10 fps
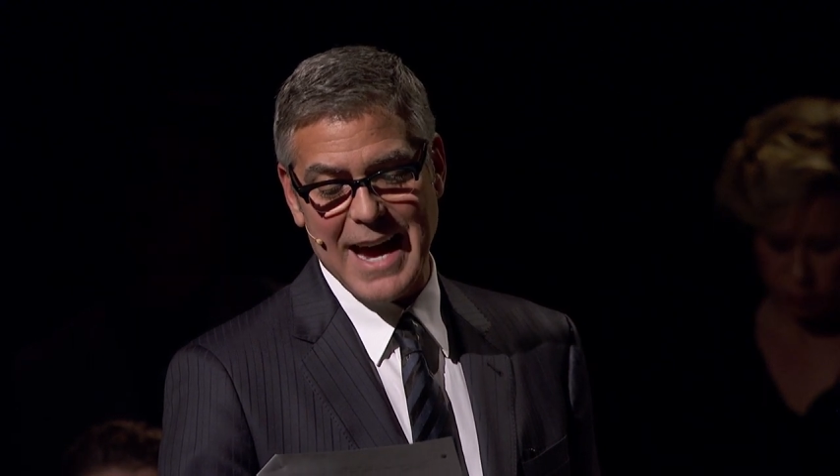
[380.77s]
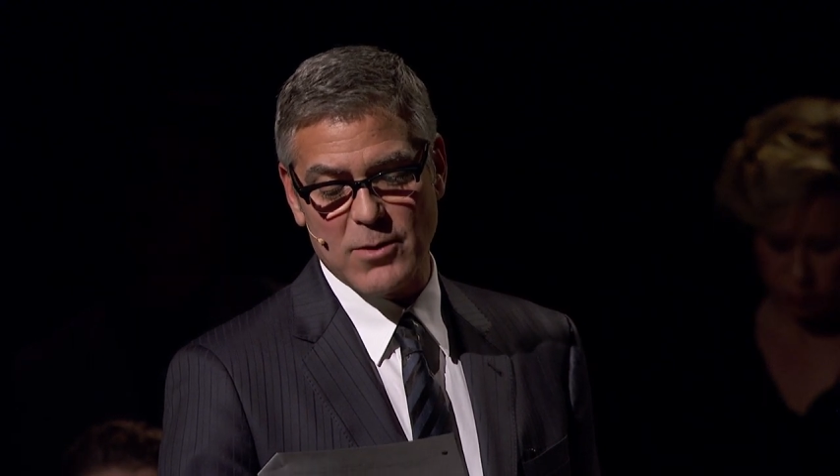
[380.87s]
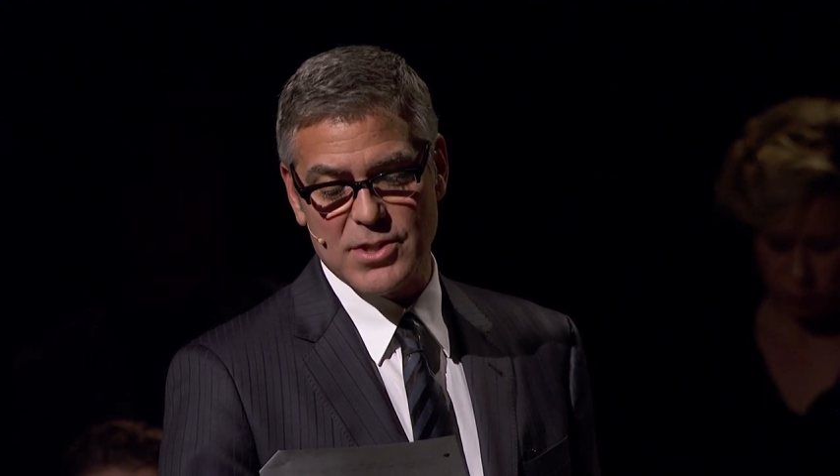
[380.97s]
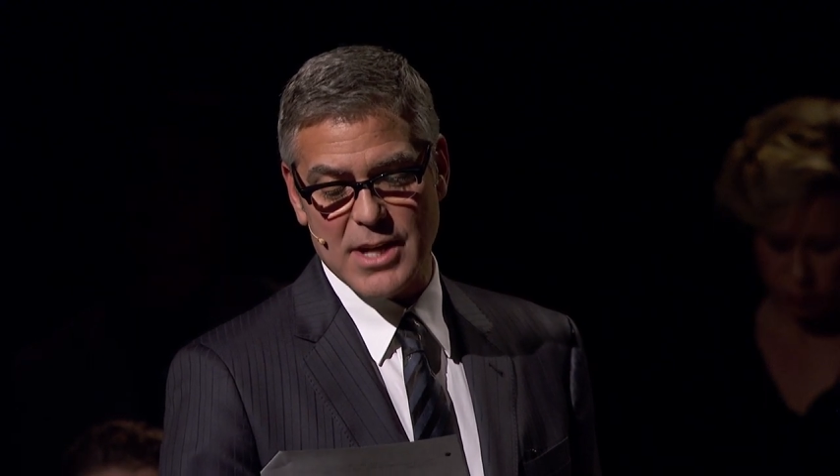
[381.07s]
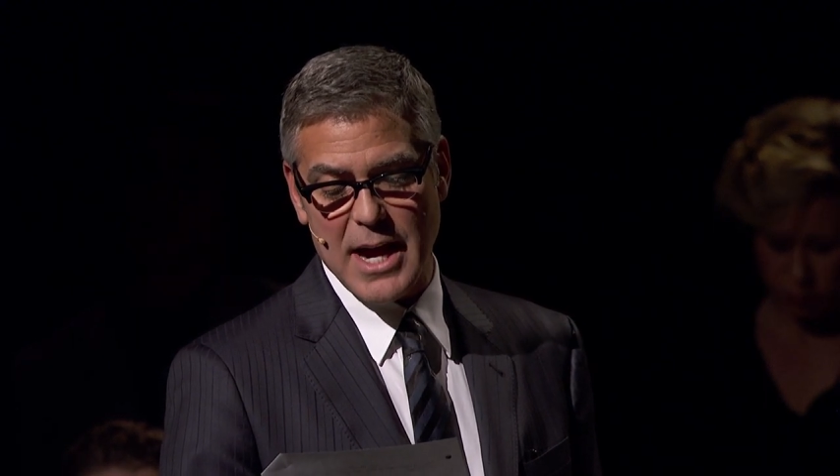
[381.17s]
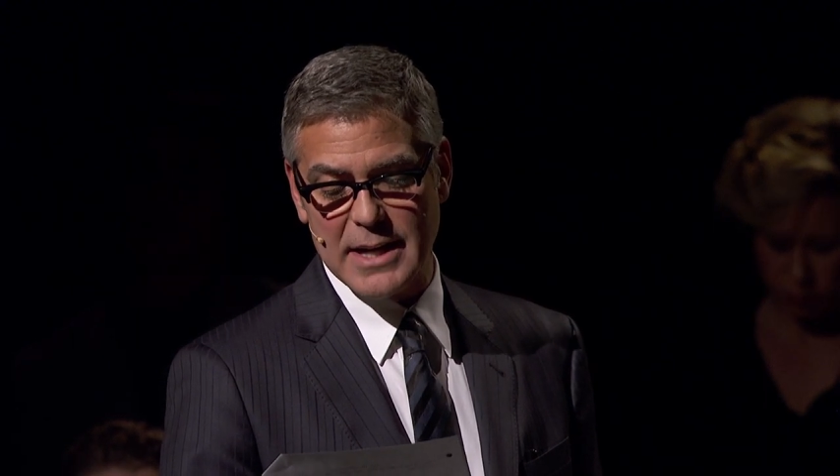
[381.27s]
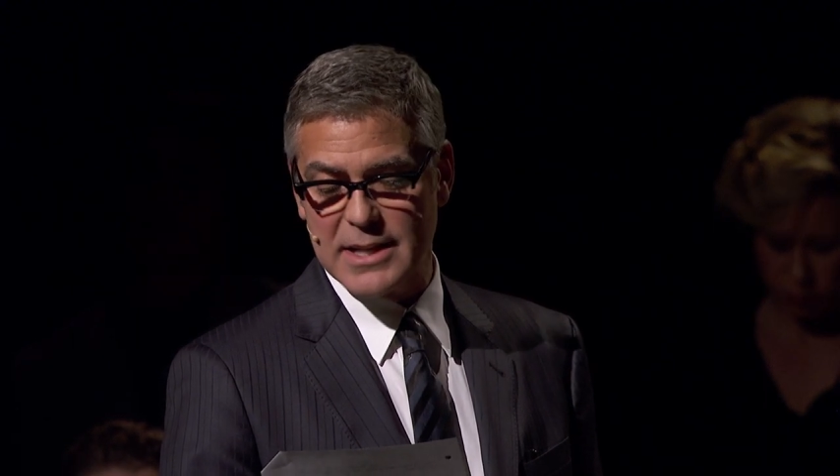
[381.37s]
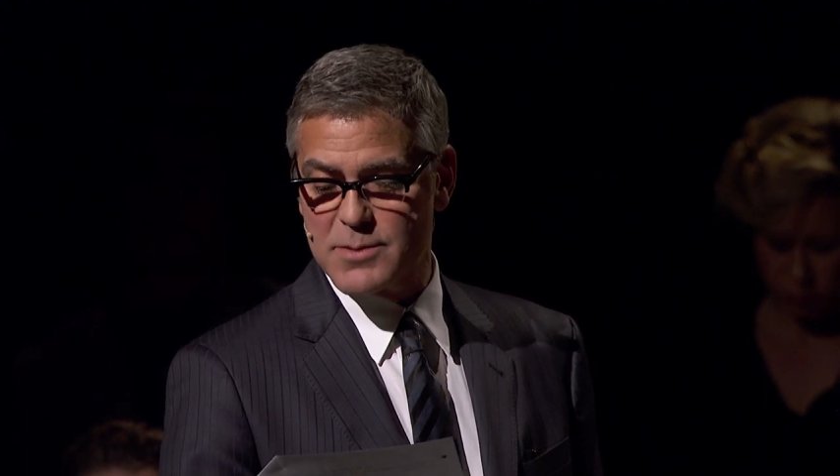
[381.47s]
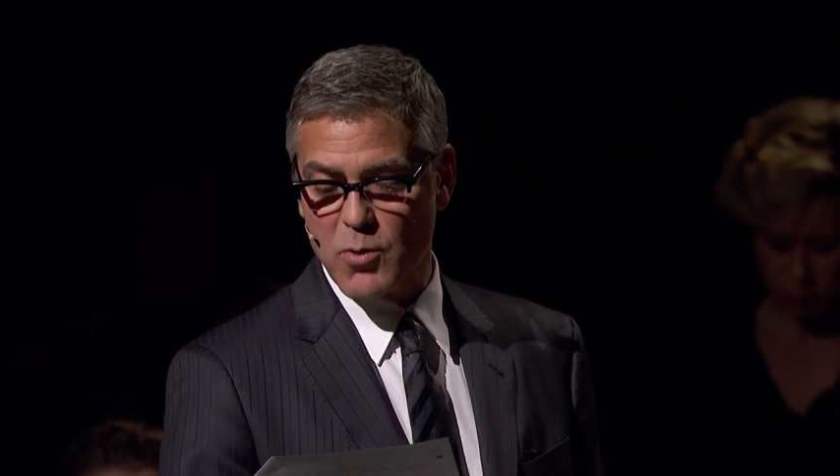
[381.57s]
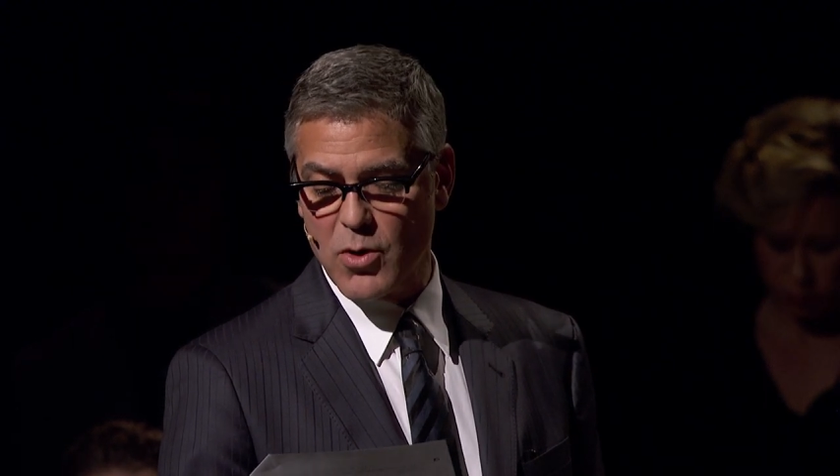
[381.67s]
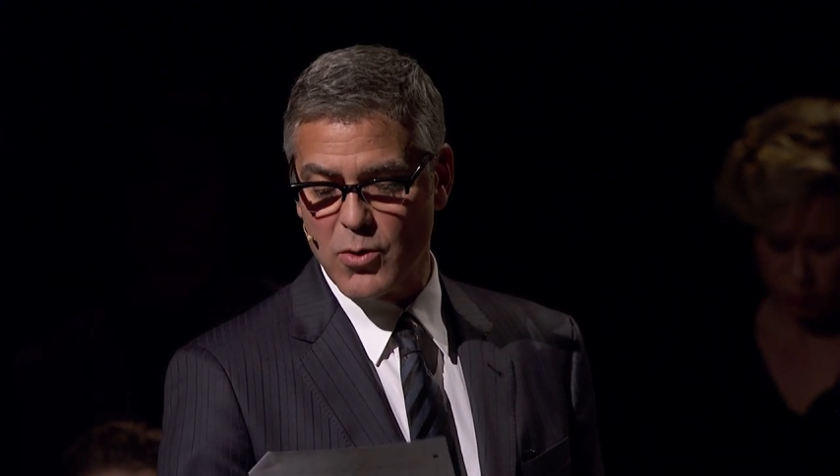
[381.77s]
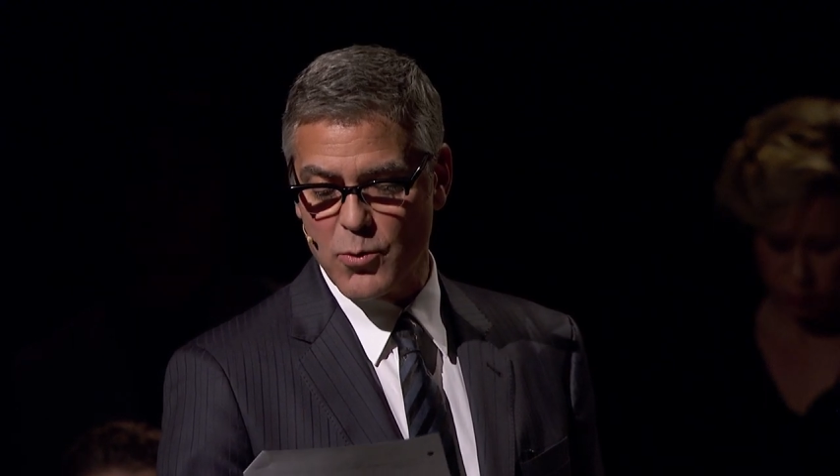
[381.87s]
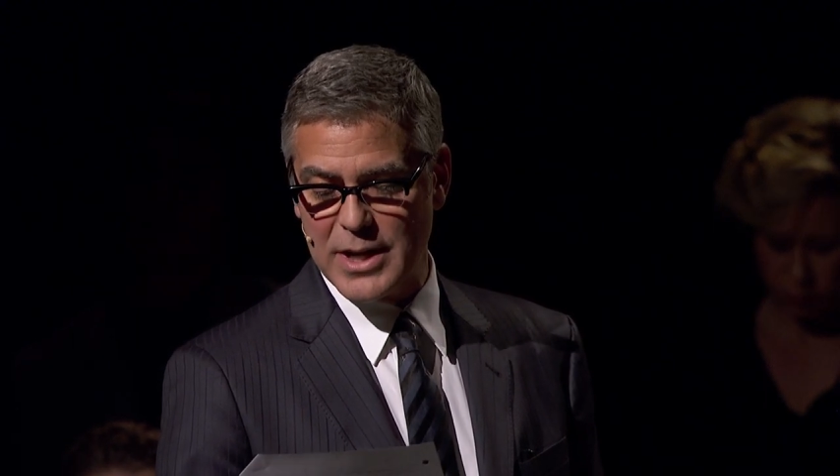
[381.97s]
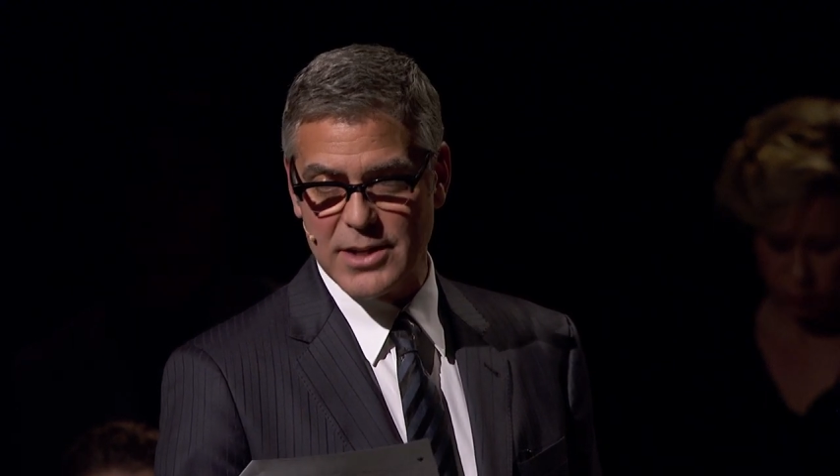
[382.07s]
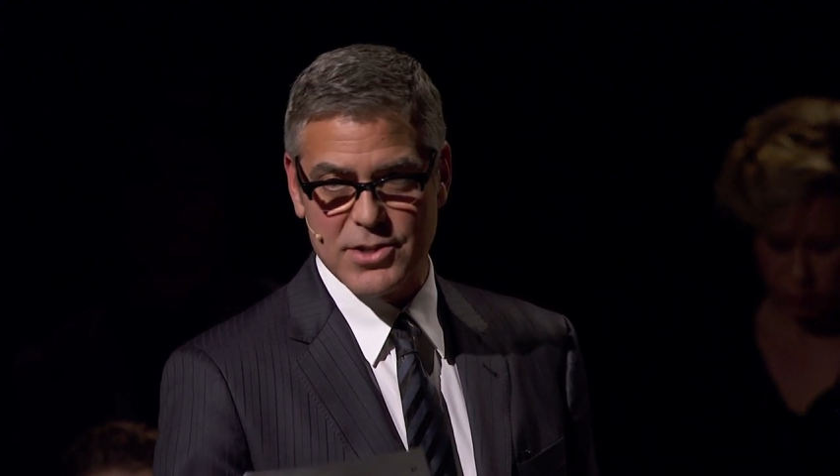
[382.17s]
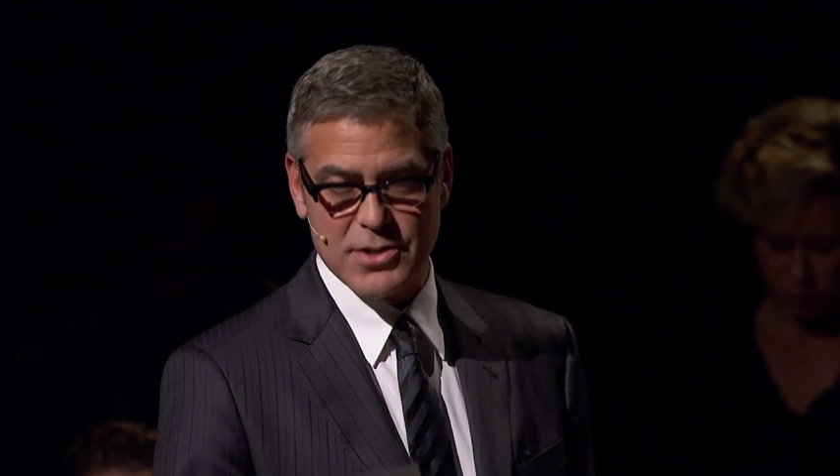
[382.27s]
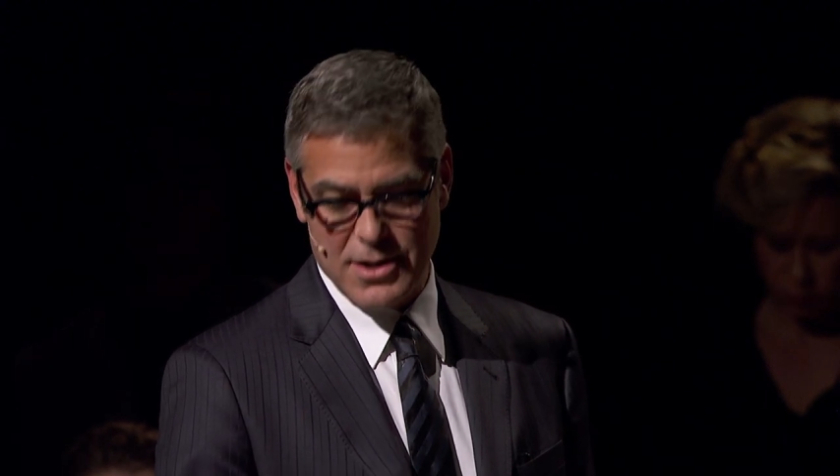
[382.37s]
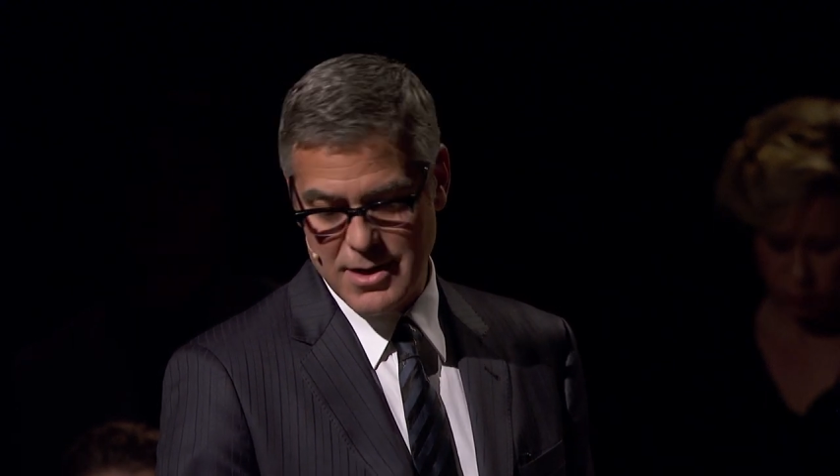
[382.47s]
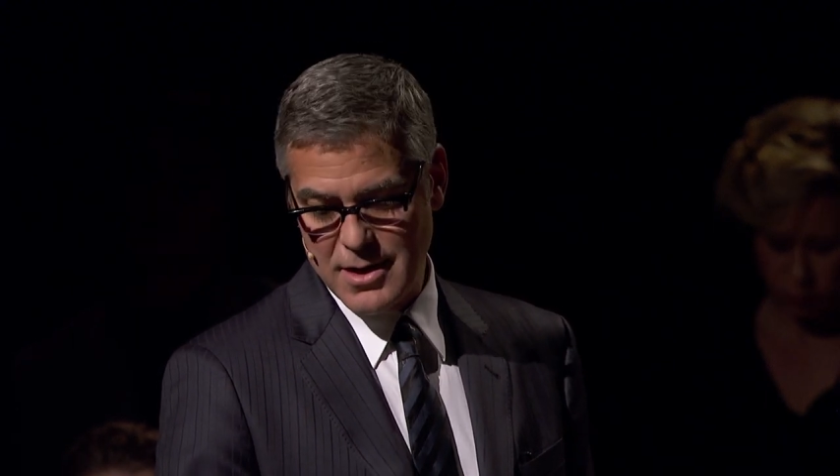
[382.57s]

outside its moral reach